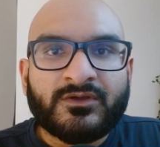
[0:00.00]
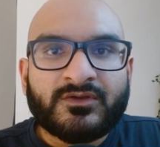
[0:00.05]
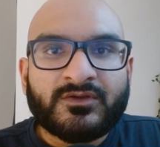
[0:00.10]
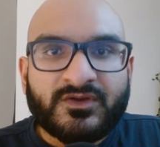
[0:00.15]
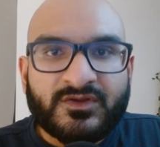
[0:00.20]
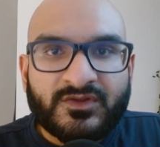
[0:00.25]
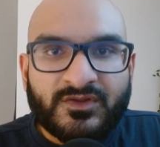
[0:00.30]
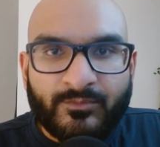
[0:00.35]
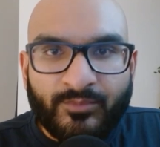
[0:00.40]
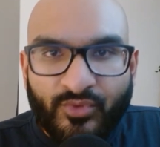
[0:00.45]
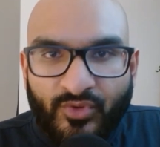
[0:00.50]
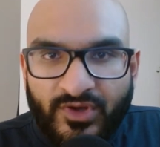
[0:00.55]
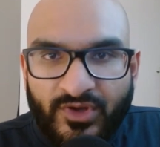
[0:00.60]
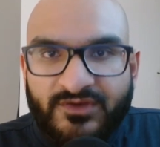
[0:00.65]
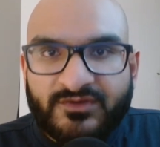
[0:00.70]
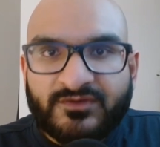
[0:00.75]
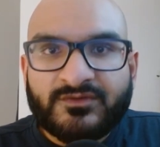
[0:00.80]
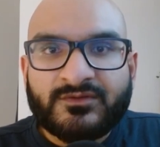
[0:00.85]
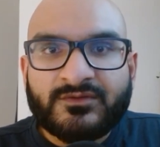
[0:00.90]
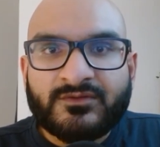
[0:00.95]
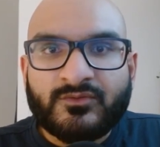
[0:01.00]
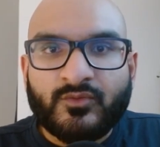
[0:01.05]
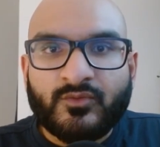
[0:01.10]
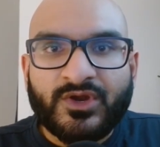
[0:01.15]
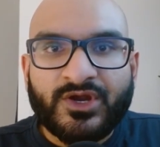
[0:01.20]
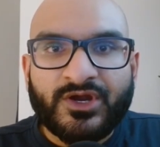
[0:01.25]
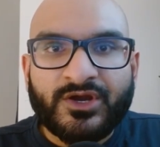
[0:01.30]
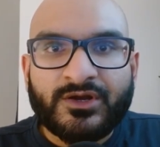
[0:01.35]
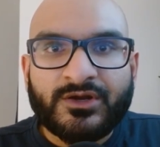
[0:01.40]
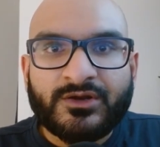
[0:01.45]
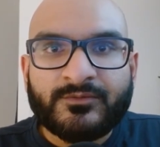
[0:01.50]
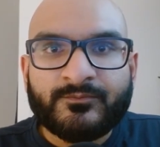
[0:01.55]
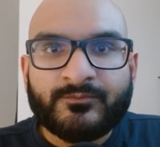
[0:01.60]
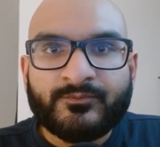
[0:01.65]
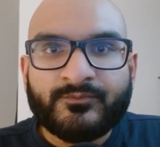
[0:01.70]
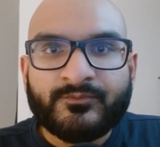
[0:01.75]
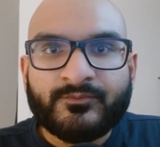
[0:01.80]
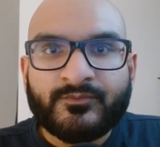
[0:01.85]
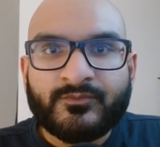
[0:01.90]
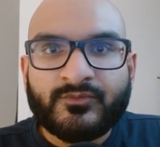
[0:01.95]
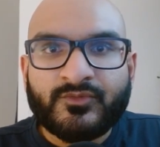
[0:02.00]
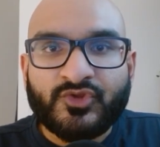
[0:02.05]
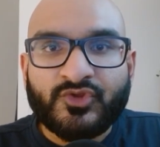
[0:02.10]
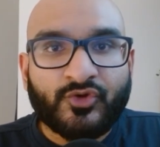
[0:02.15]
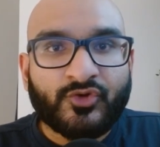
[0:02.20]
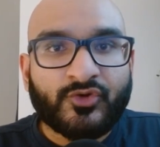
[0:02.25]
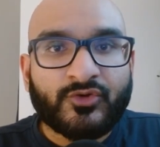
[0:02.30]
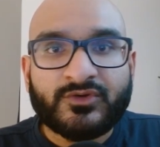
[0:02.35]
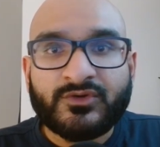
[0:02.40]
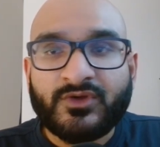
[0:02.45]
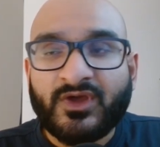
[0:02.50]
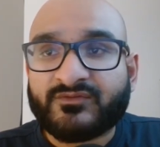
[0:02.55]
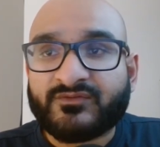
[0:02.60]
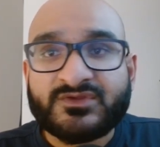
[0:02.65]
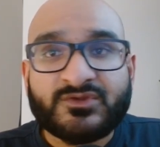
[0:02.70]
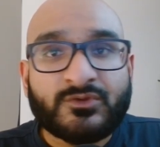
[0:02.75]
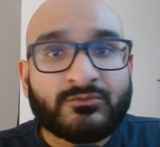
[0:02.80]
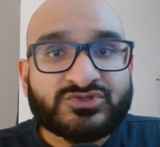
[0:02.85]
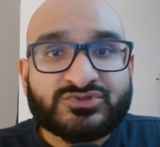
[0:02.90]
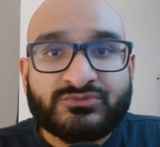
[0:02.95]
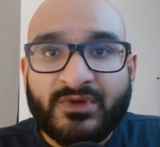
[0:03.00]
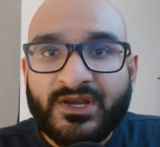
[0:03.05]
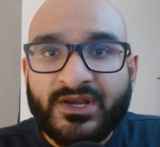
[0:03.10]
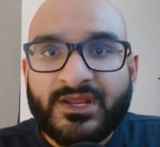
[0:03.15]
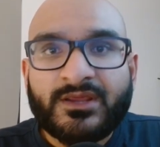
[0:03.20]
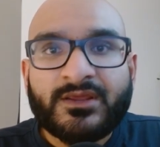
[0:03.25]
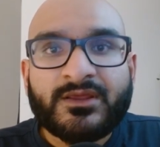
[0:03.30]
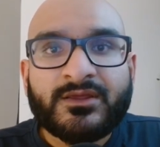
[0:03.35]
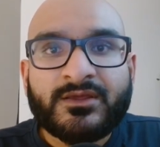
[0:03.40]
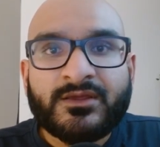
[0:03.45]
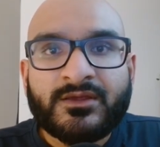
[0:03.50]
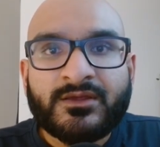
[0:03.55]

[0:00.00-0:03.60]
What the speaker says: to the point where you're going to have so much money